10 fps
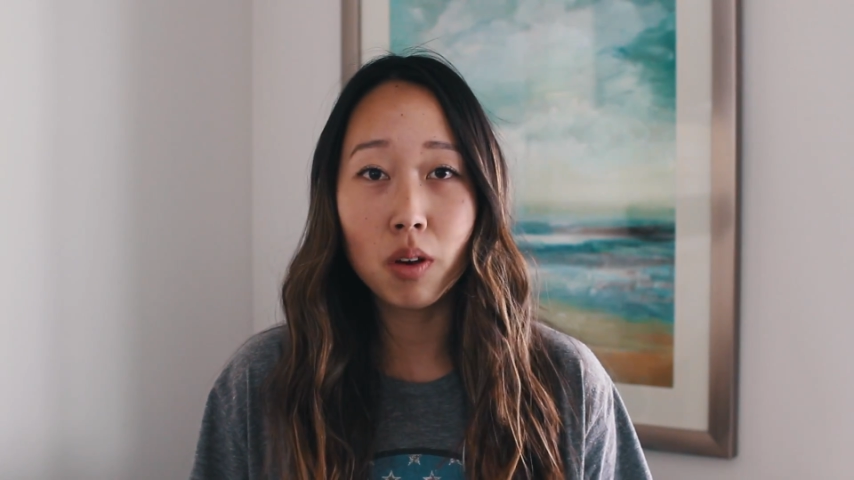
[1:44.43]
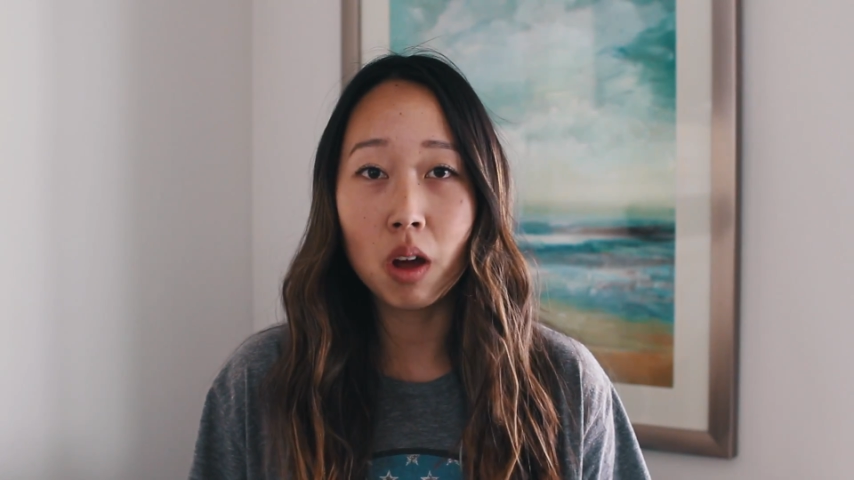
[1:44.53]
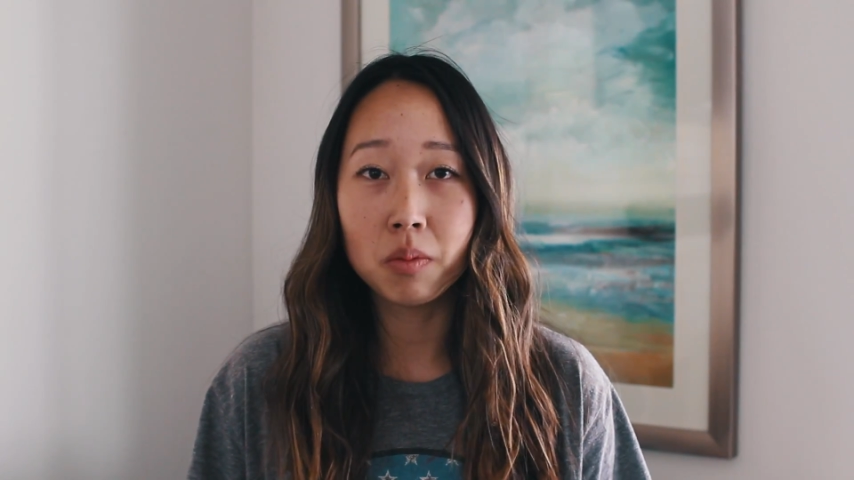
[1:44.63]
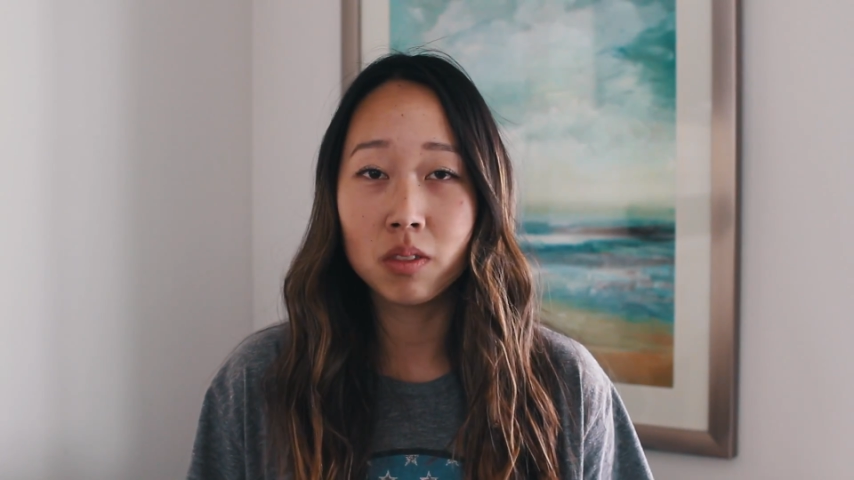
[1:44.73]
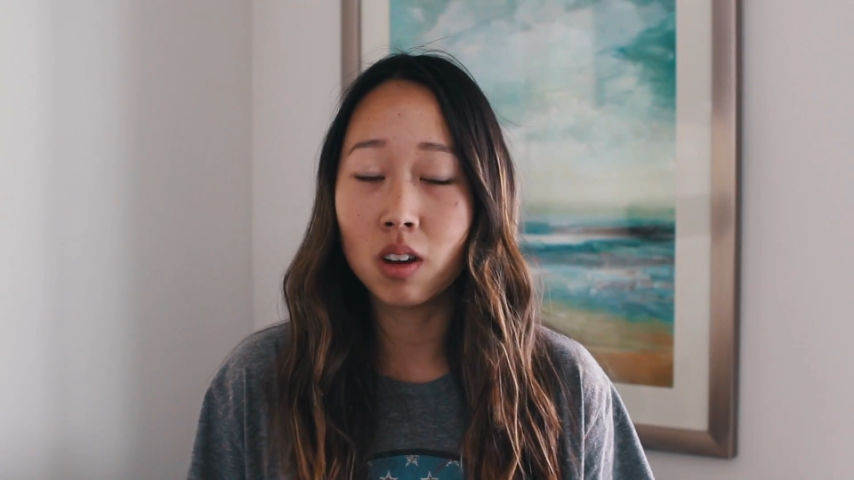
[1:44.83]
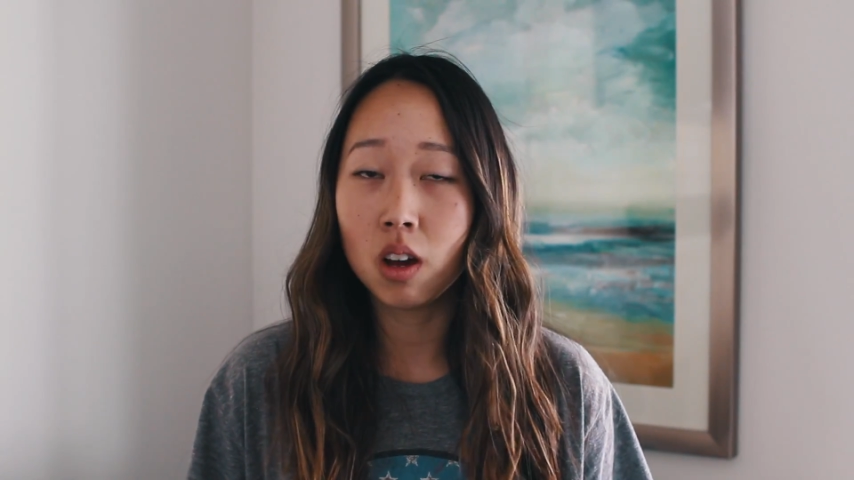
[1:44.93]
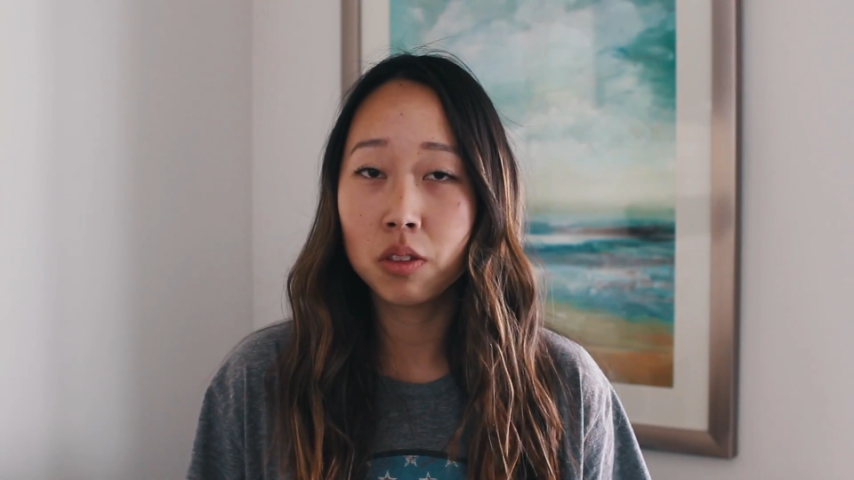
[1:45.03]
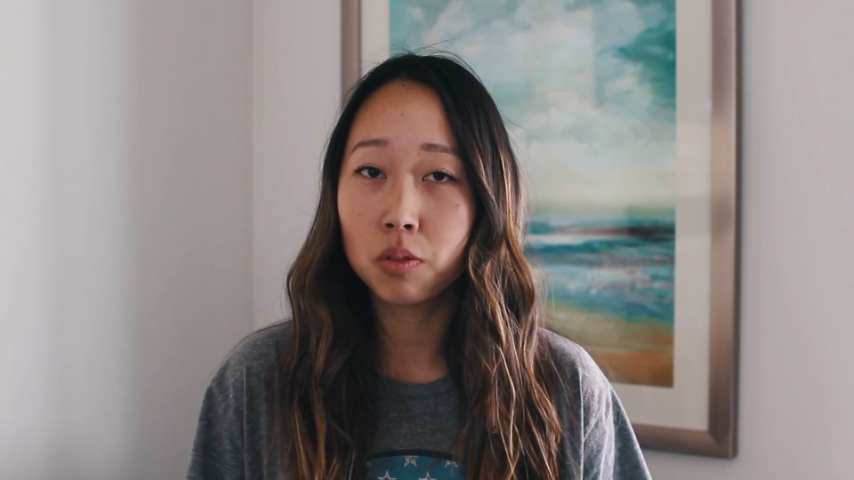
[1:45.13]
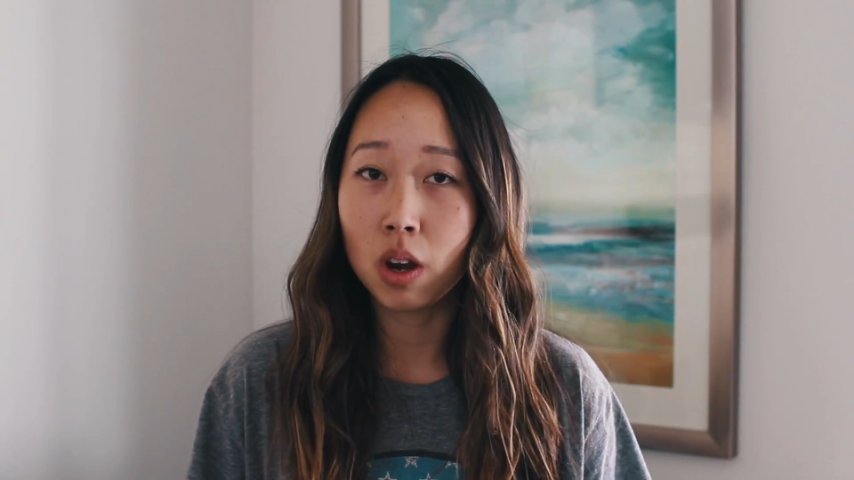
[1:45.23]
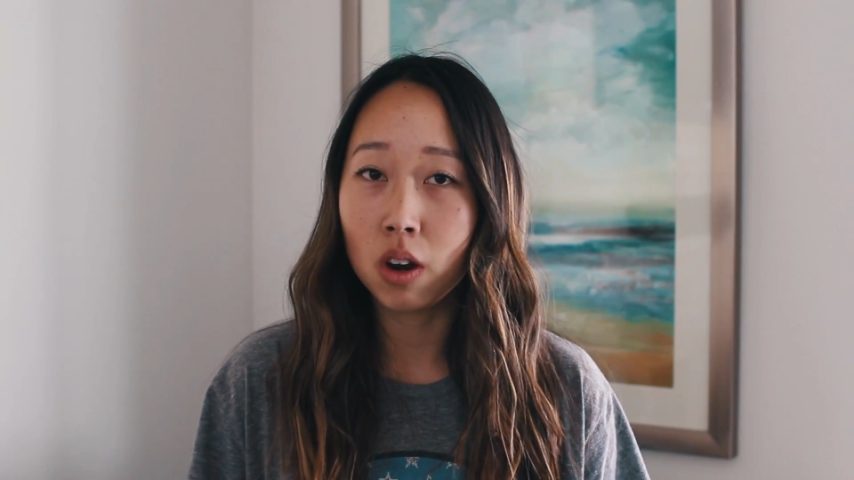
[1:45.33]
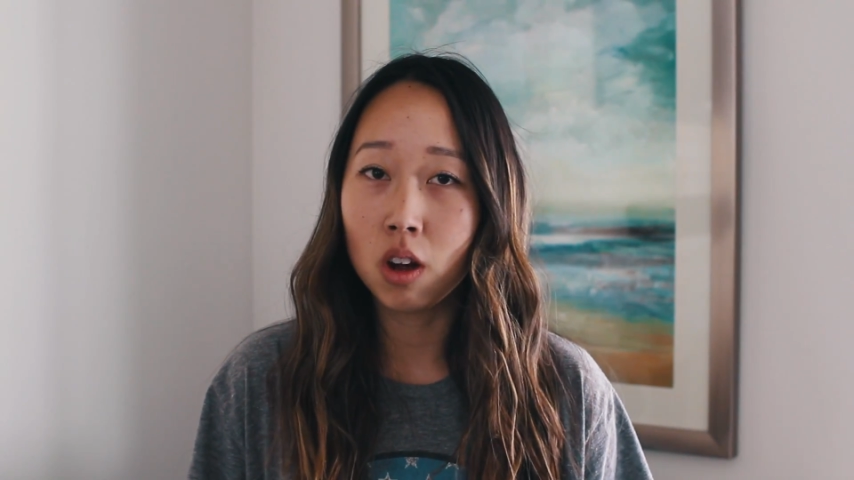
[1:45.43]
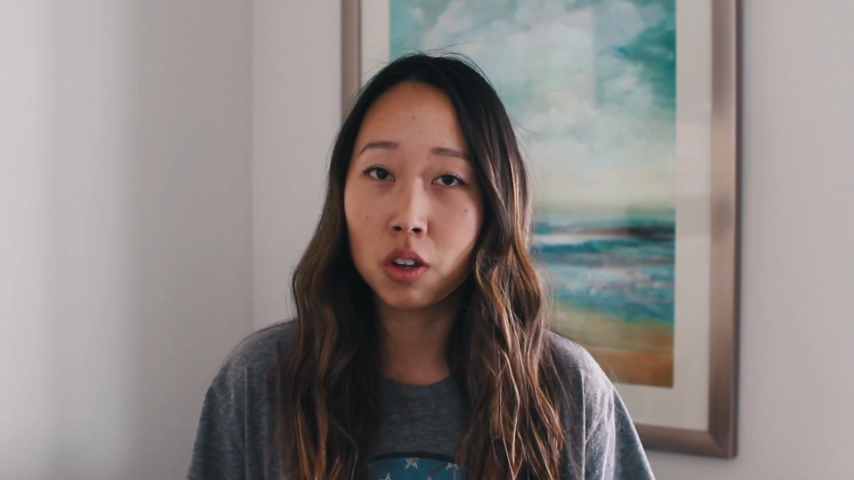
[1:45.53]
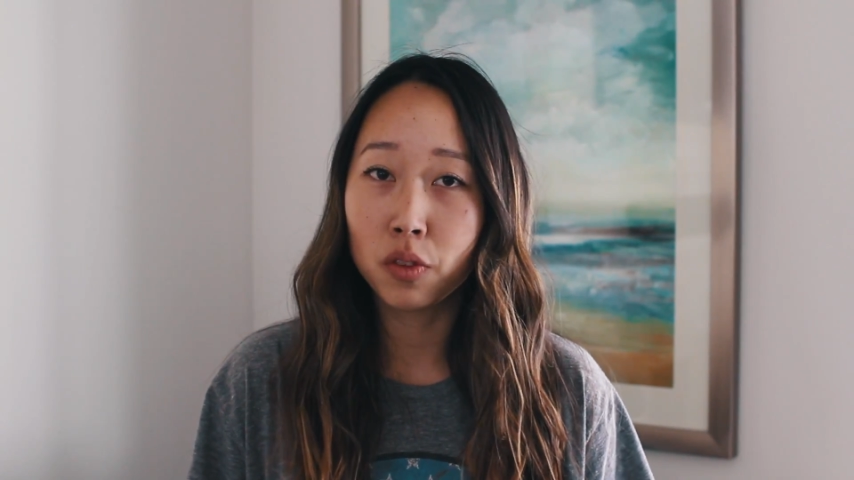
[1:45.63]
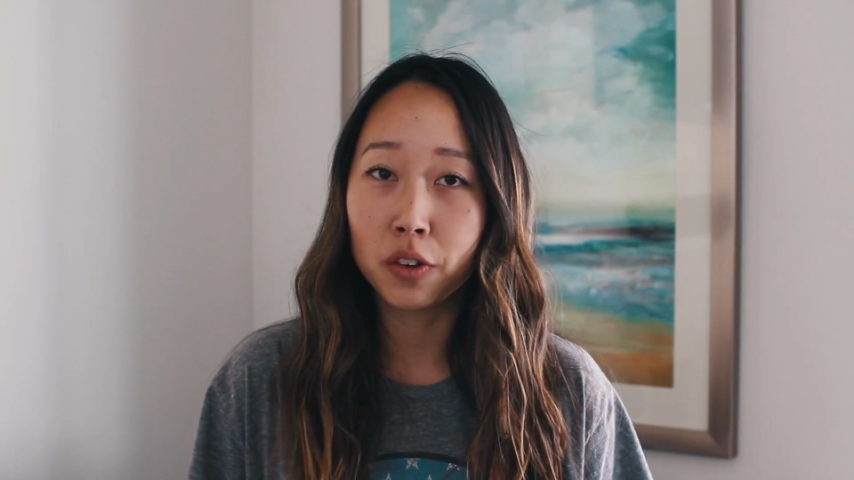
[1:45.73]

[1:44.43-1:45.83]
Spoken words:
problem at all throughout all of